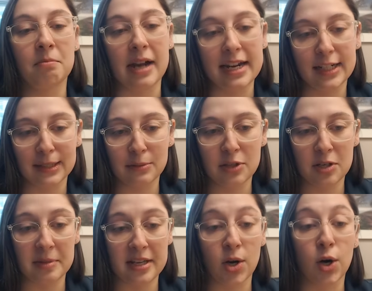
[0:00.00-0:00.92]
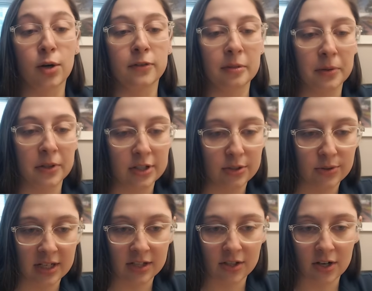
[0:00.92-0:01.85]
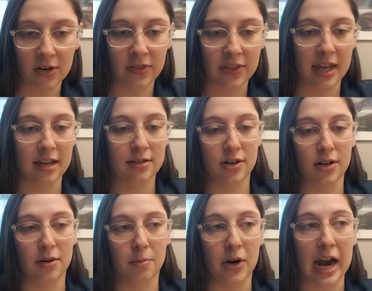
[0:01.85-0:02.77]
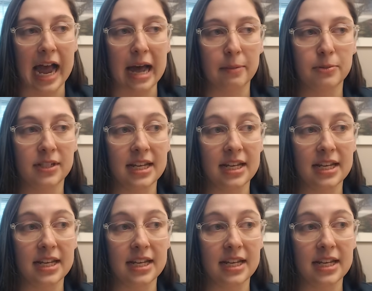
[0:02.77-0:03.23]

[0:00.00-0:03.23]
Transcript: microbes to be overproducing certain things or perhaps